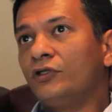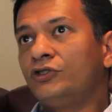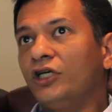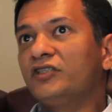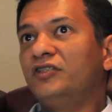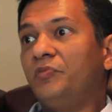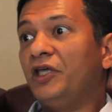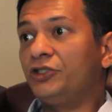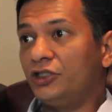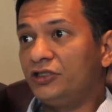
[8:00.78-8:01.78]
just to
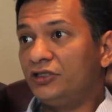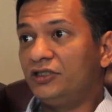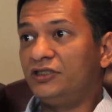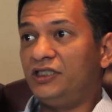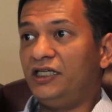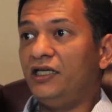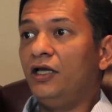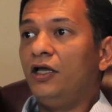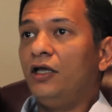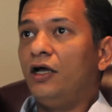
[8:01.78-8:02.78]
pitch us to see
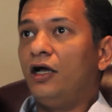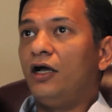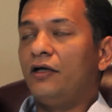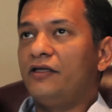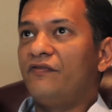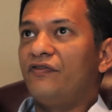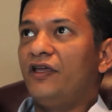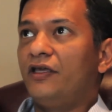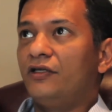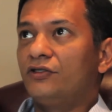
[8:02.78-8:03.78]
if
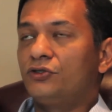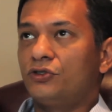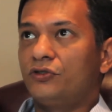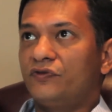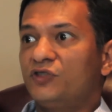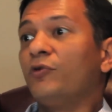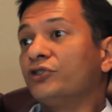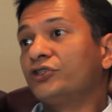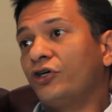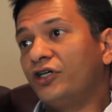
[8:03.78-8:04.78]
they can serve a small
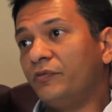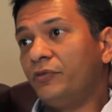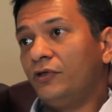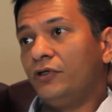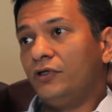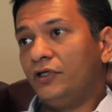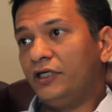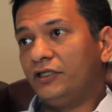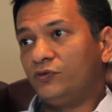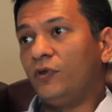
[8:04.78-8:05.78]
startup,
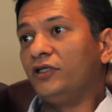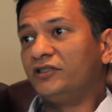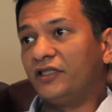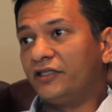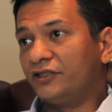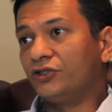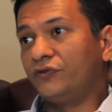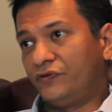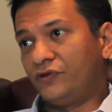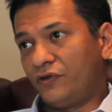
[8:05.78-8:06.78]
as well as that they
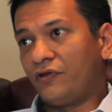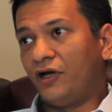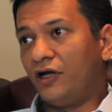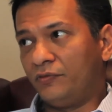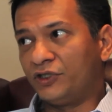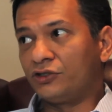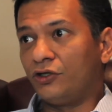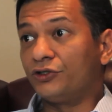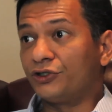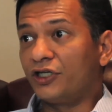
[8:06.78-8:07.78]
serve a much
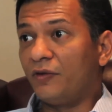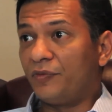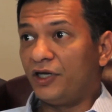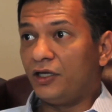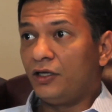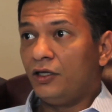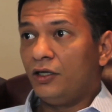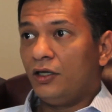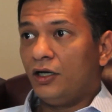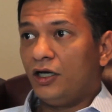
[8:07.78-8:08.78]
larger company.
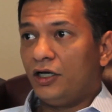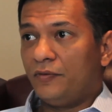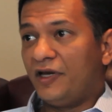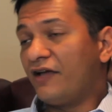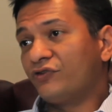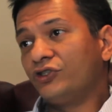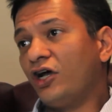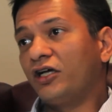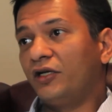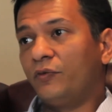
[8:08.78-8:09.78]
And after
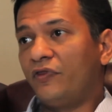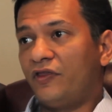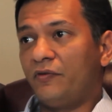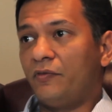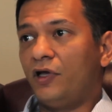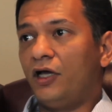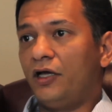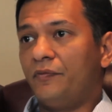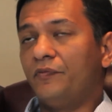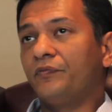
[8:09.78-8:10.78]
talking with them,
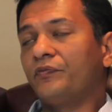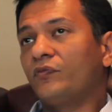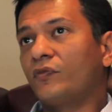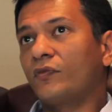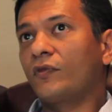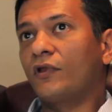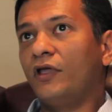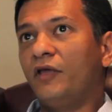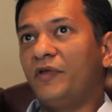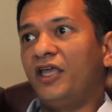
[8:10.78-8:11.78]

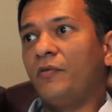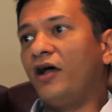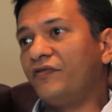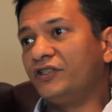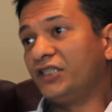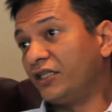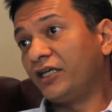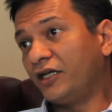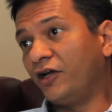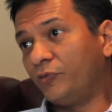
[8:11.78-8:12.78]
it became obvious that
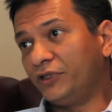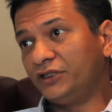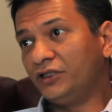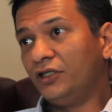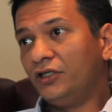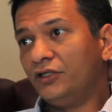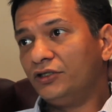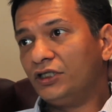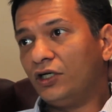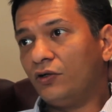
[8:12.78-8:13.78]
they could help us,
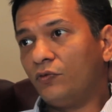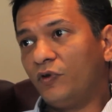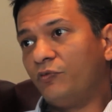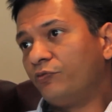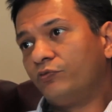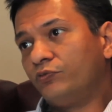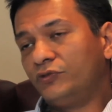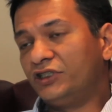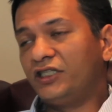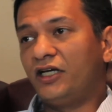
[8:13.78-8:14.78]
so we
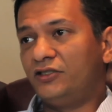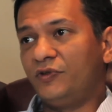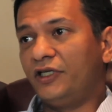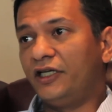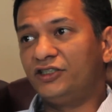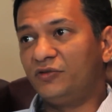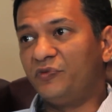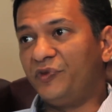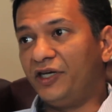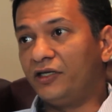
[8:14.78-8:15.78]
decided to engage them
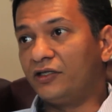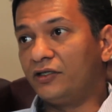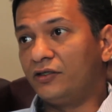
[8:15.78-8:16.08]
immediately.